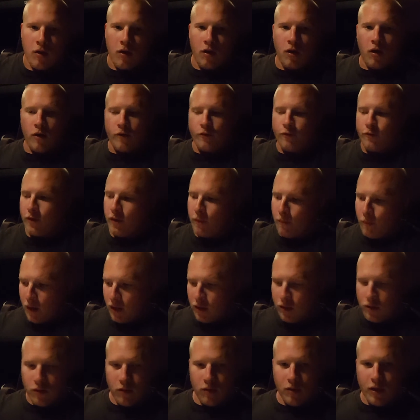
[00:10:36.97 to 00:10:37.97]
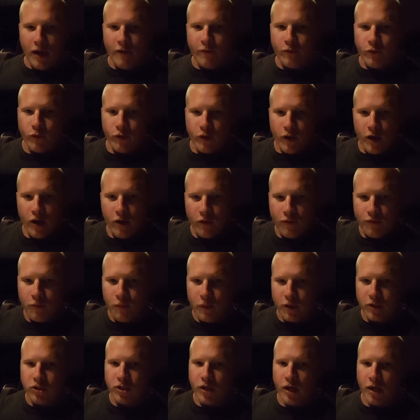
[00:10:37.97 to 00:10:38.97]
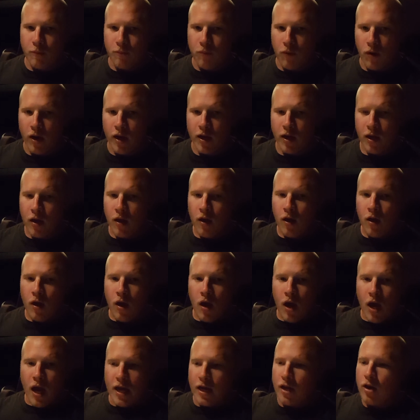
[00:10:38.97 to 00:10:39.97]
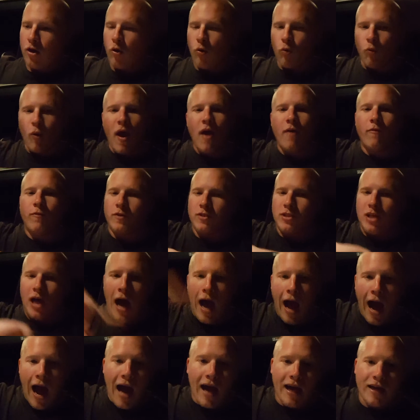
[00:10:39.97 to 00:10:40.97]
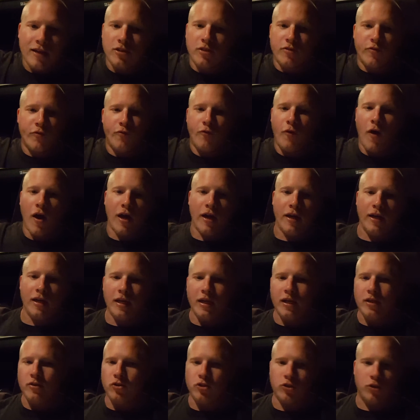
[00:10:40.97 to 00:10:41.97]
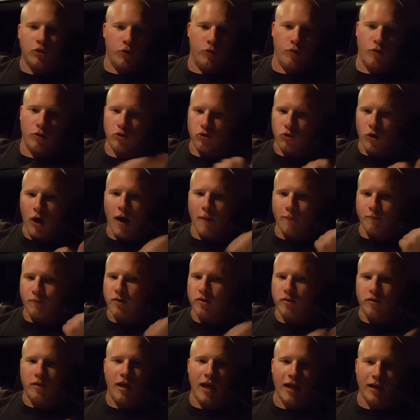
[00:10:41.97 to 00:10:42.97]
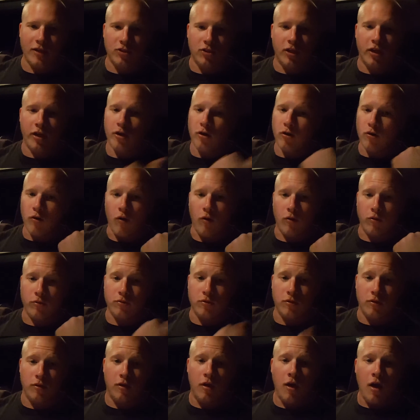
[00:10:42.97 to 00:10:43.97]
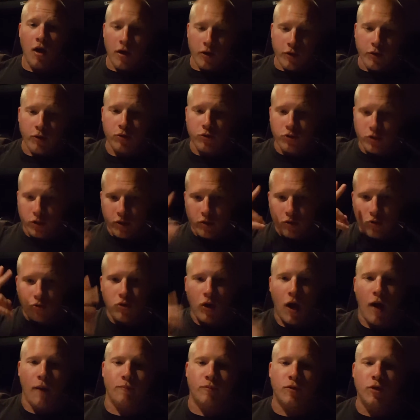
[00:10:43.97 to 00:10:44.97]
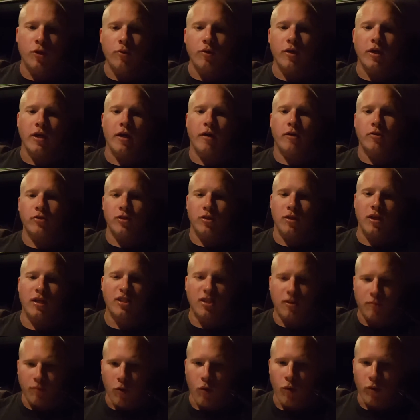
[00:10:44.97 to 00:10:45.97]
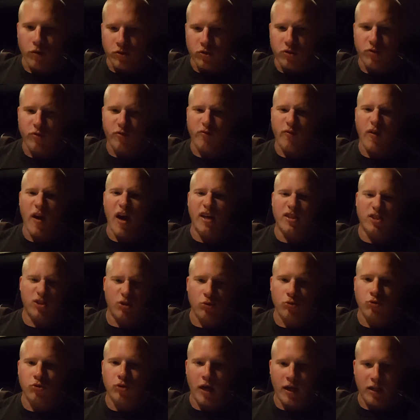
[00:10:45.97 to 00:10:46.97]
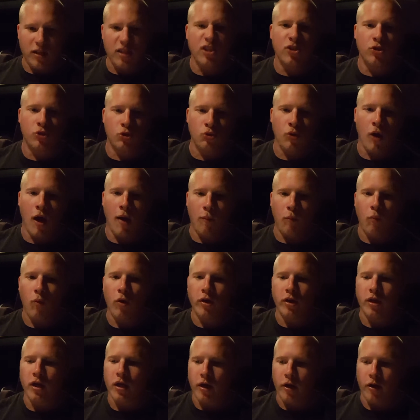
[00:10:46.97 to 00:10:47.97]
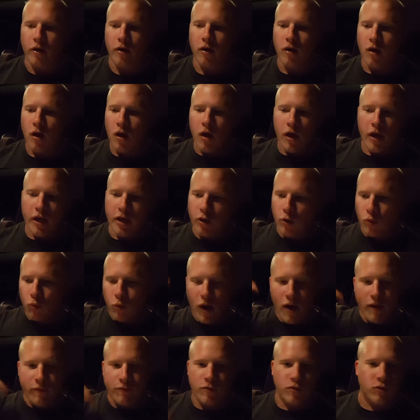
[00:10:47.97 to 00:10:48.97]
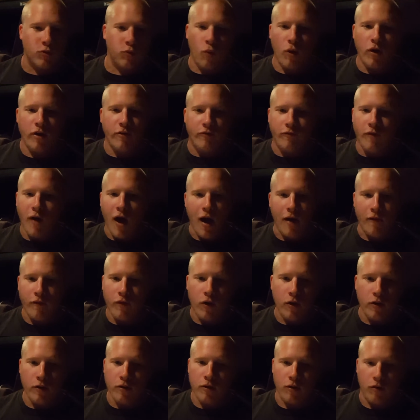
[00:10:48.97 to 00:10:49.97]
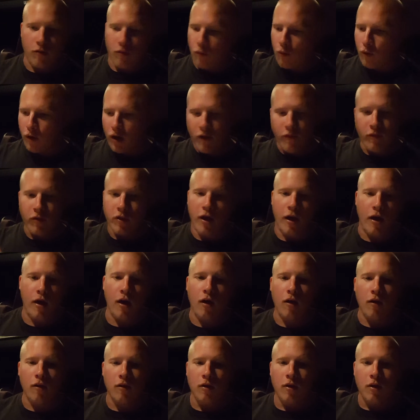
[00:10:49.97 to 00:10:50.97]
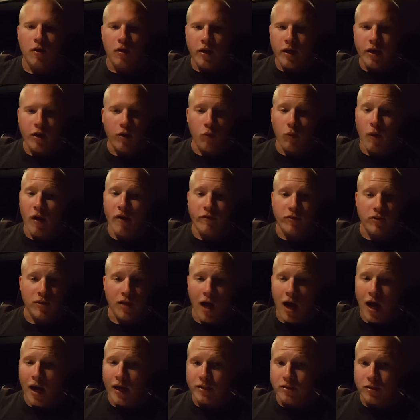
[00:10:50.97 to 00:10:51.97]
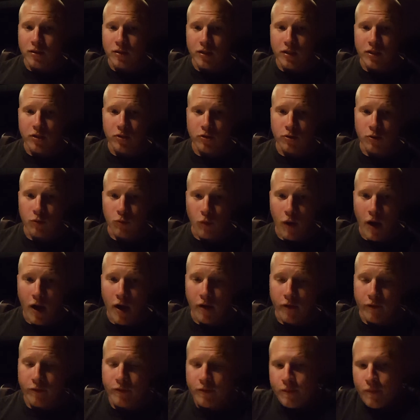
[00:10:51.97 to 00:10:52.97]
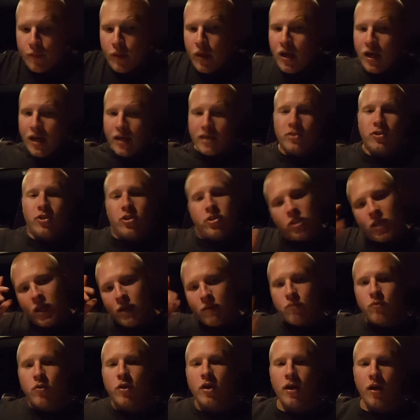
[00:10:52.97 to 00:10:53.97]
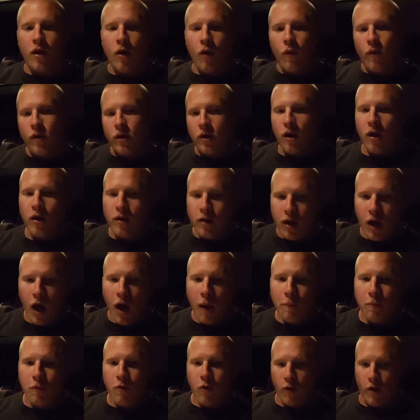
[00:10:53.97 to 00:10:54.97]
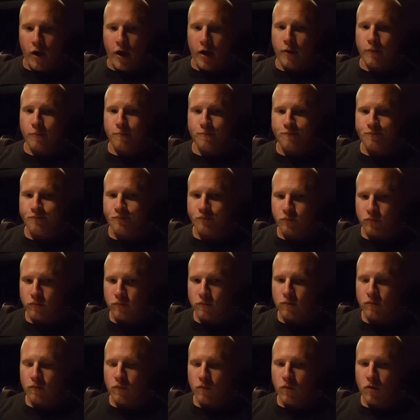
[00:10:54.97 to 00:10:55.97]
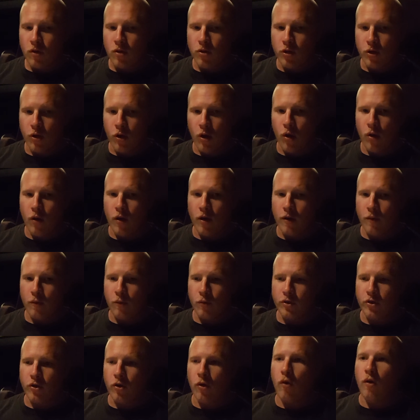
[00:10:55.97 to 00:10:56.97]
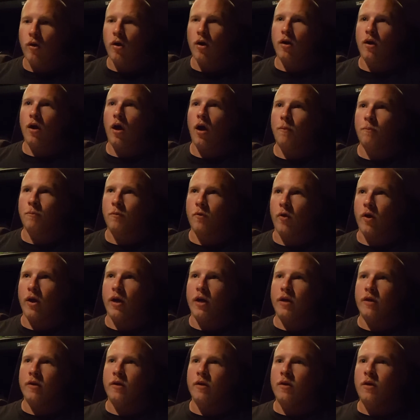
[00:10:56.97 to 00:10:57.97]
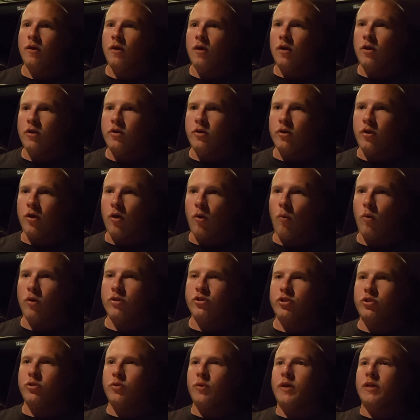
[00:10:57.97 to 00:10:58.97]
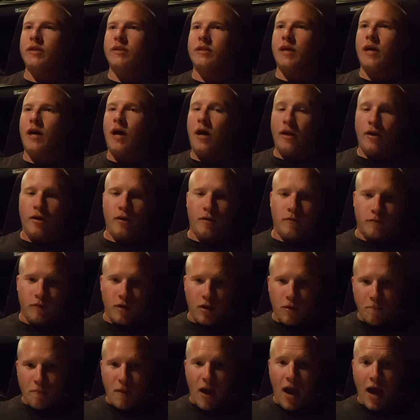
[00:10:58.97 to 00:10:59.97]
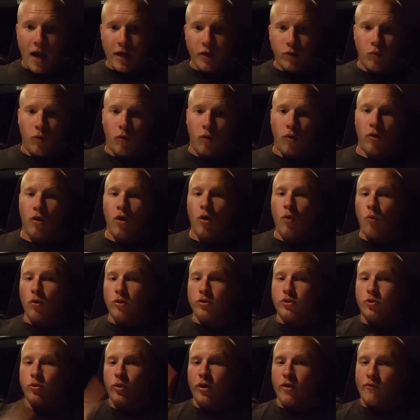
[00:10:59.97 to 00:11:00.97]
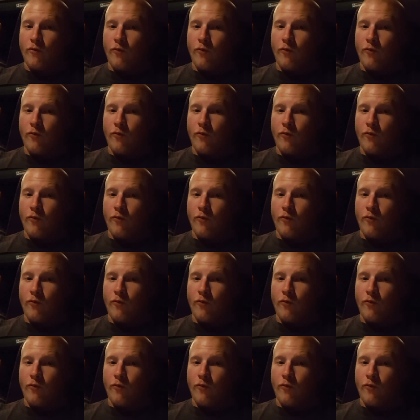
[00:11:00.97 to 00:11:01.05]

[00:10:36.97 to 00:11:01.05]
I flip my little lever there for my Jake brake, and it'll rev as high as it fucking needs to drop to the next gear, or usually it'll drop 2 gears. Unless I'm going too fast, it'll at least drop 1 gear. It'll rev to 2500 or whatever the hell. It'll rev as high as it needs to rev. And it's the same thing going on an upgrade. You know, when you're going on an upgrade, you know, once you hit the in a manual, once you hit